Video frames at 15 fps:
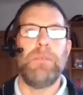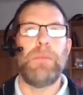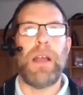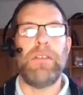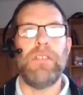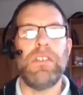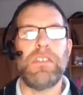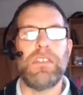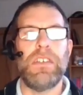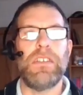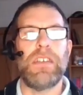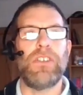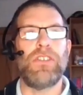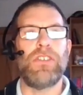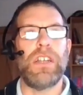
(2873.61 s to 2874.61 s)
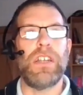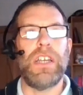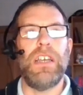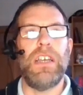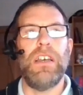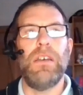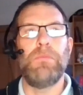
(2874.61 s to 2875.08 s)
Paris, is
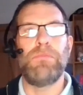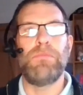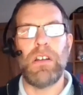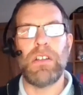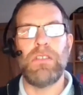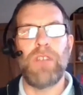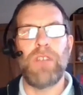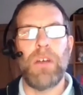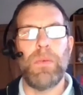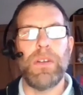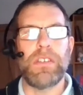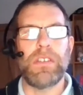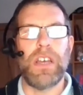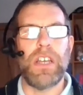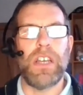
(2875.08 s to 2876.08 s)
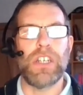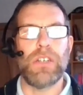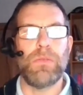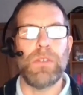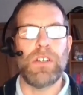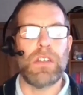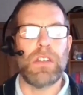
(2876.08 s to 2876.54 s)
actually Brighton railway
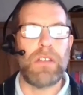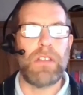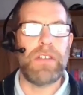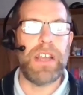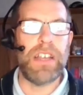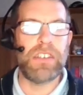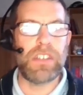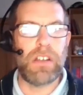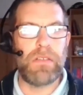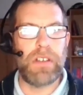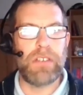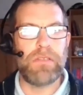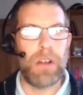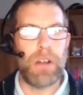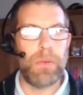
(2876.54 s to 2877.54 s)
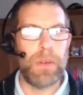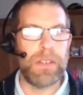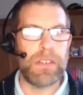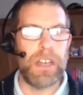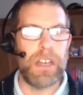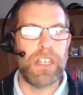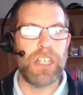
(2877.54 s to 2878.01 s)
station, which is a very historic railway
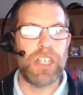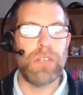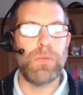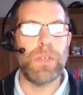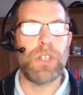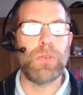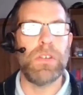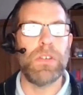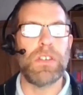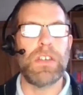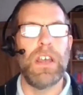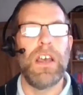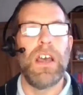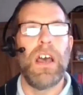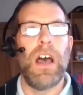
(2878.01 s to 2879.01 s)
station, which was